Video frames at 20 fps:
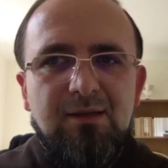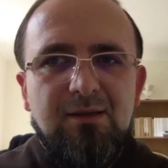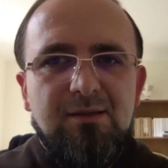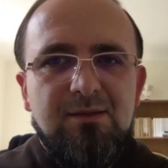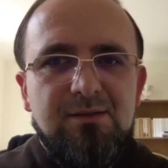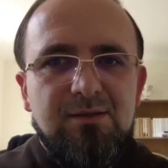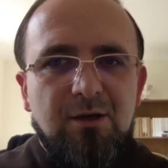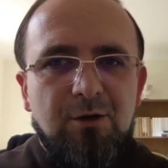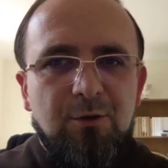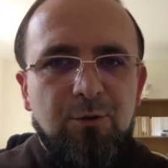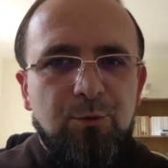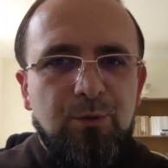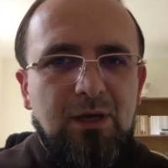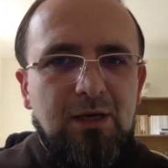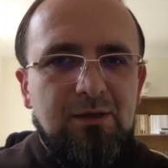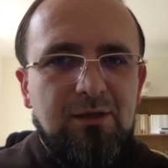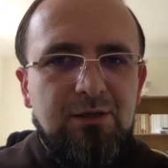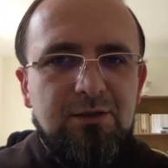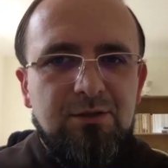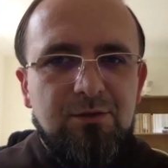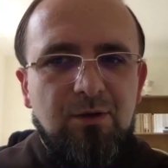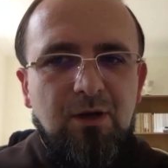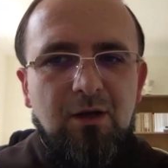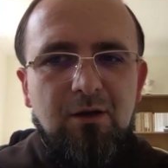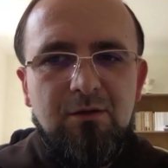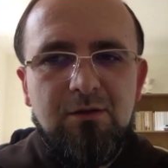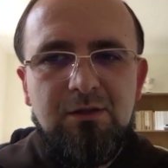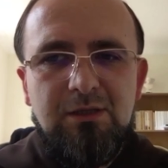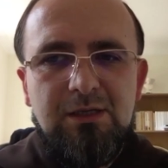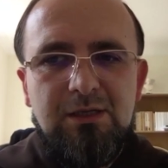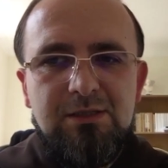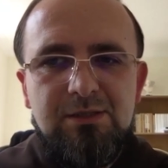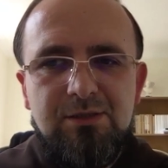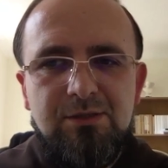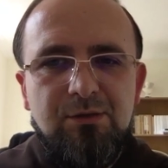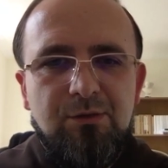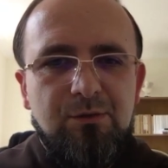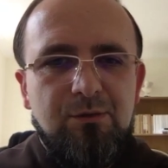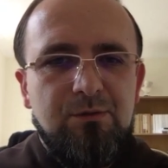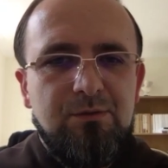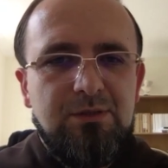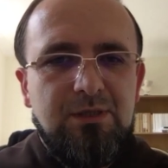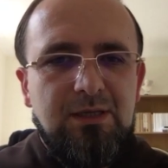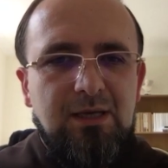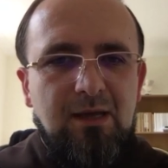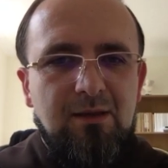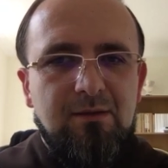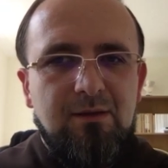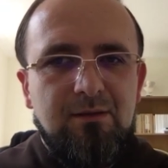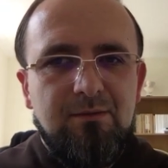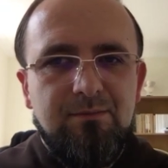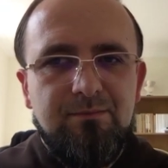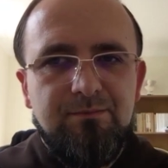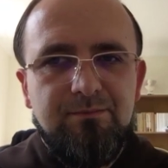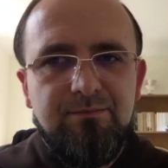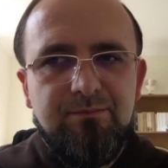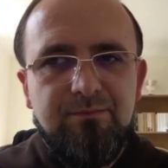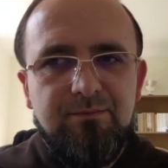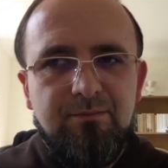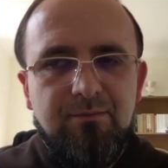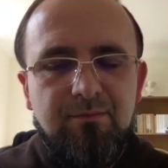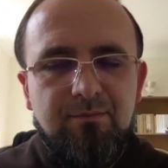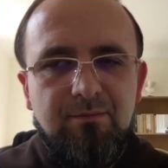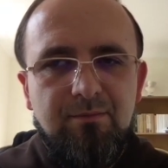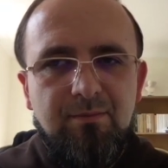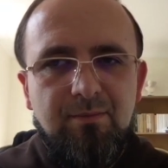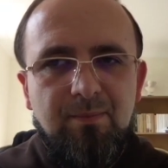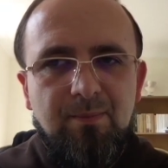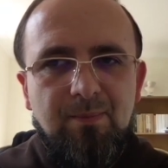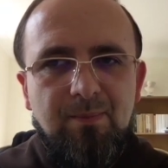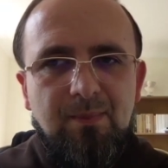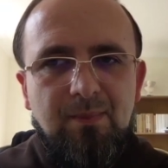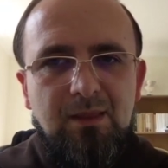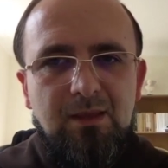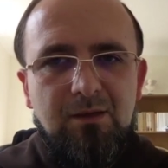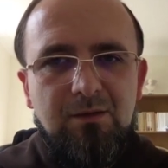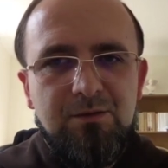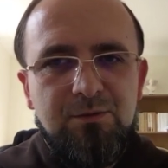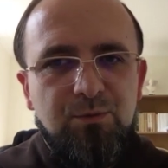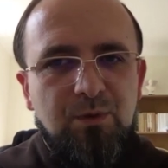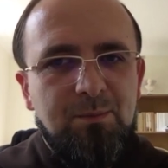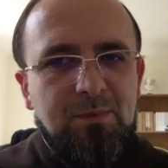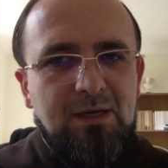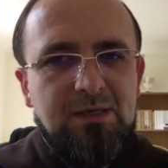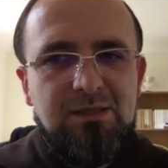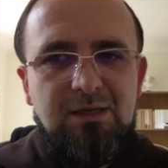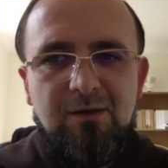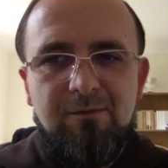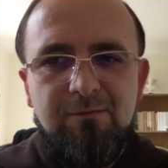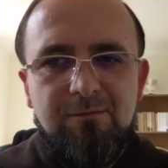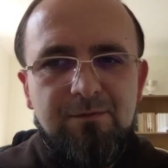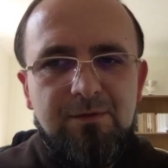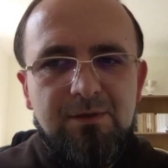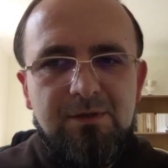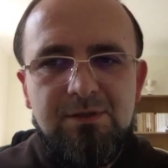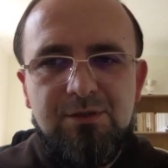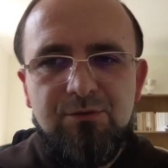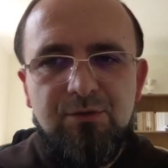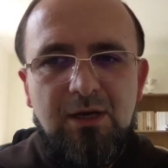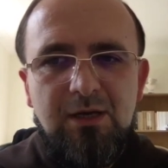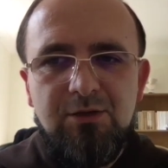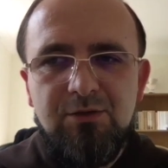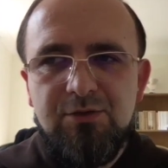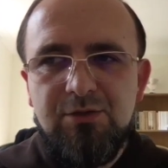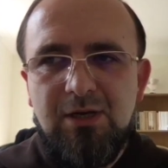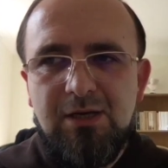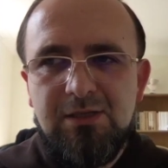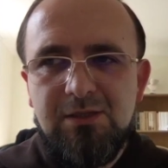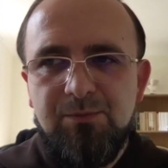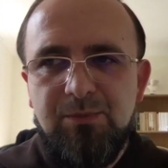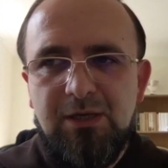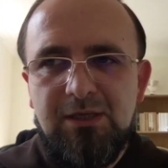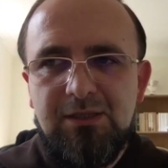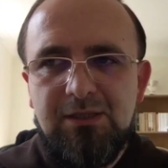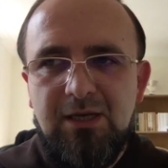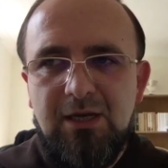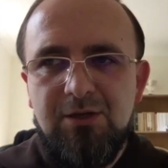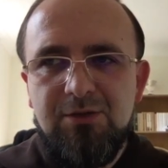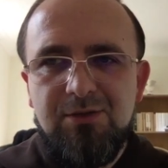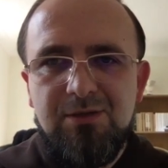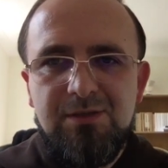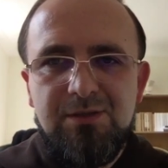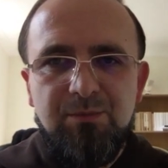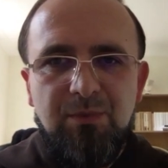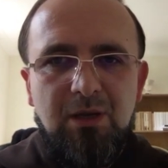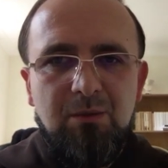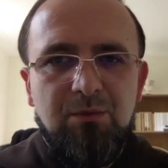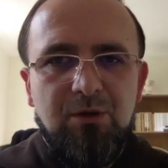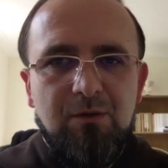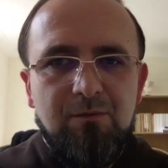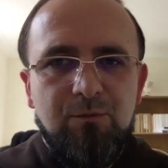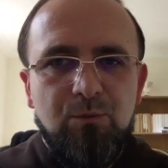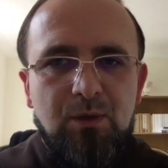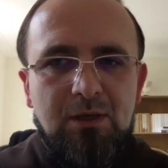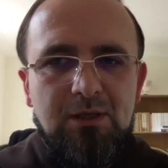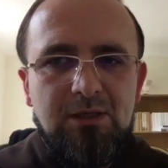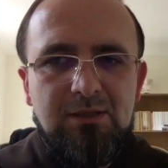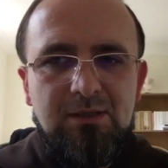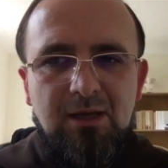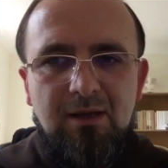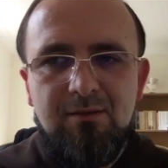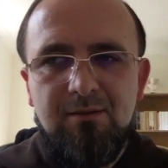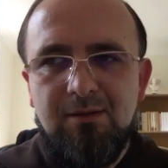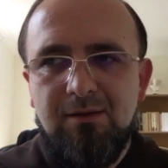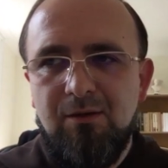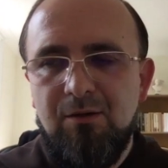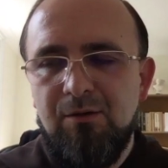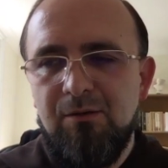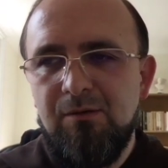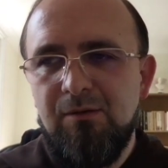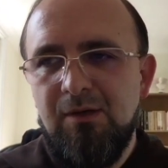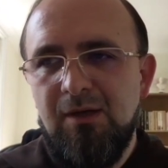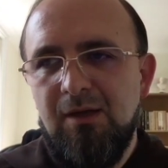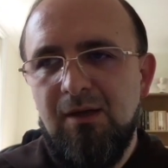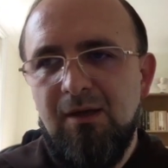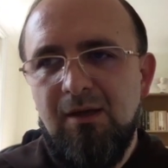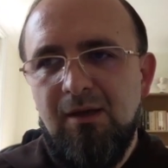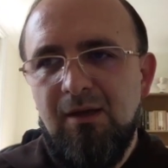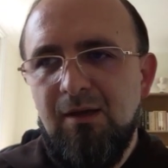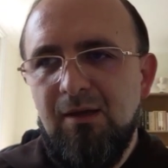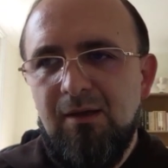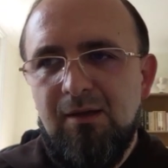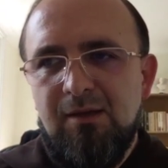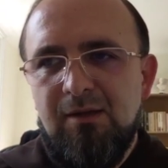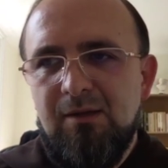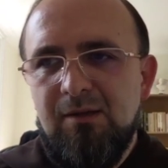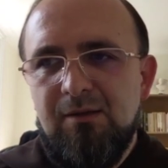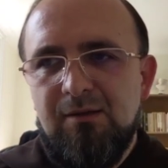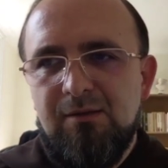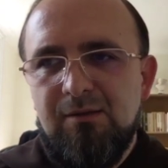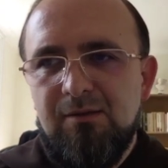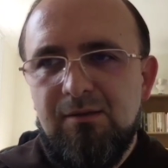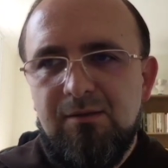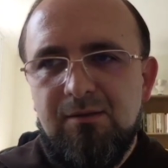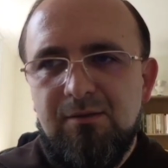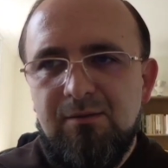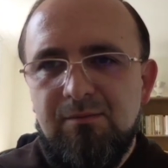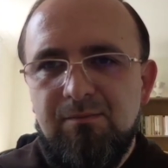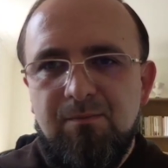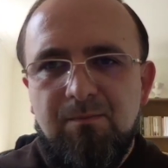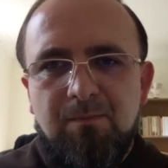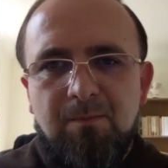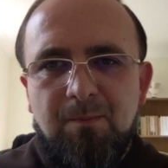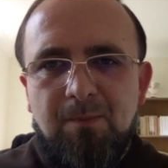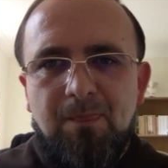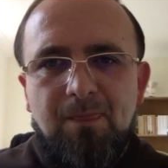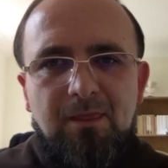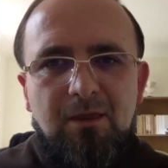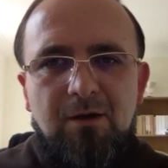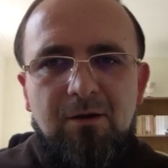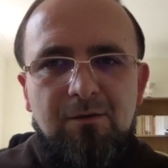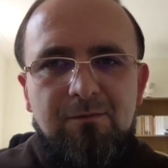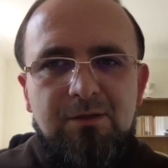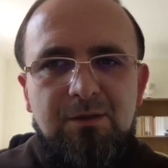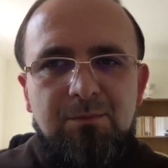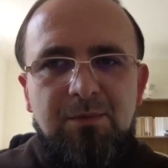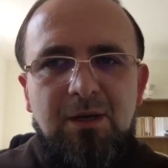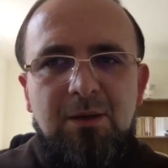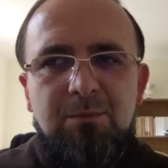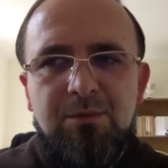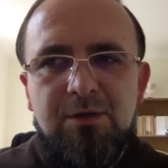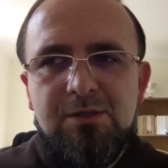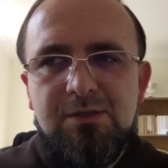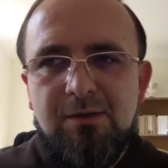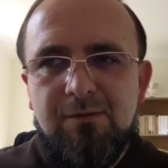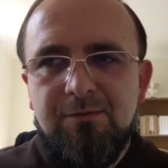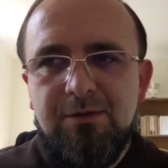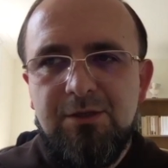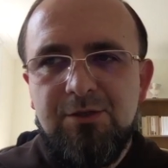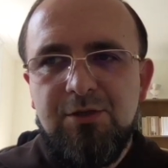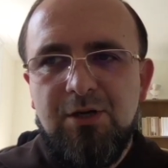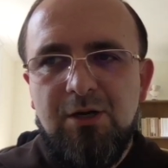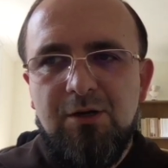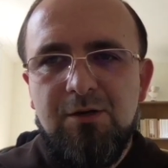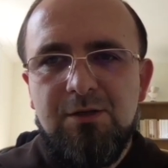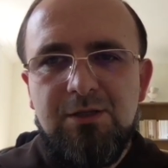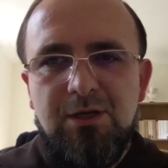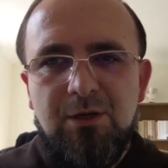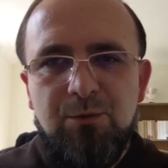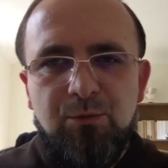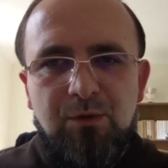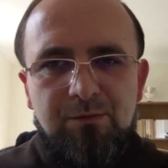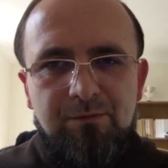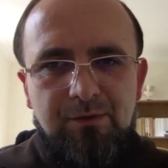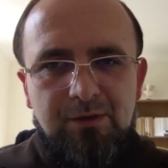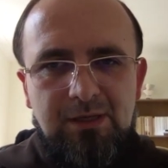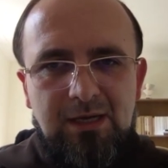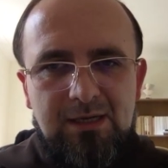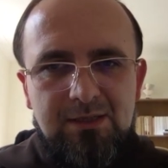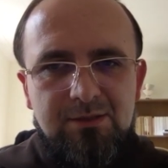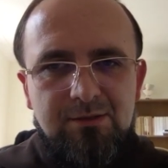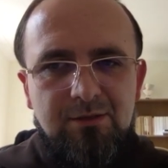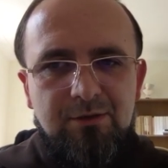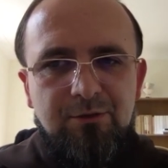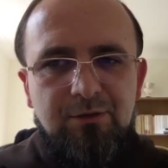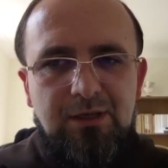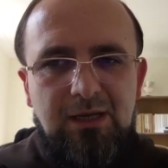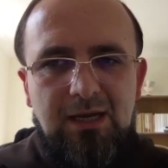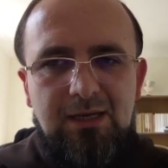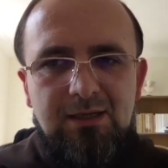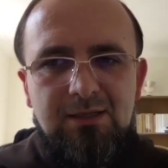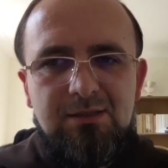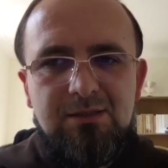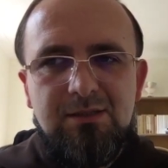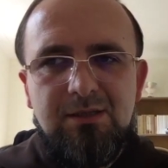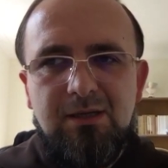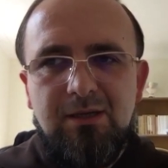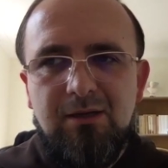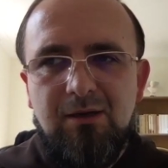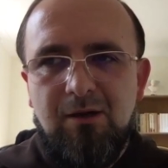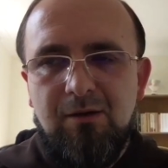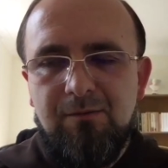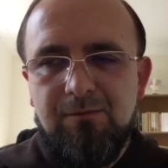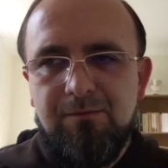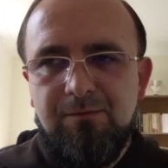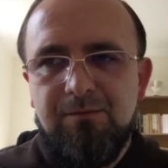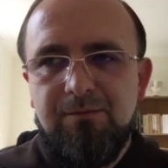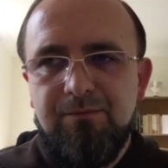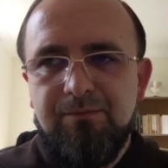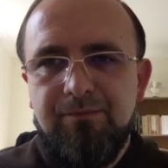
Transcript: So, we need to hold these two together because we might have strange expectations maybe of one another or uh, or of the members of the church and we forget the reality of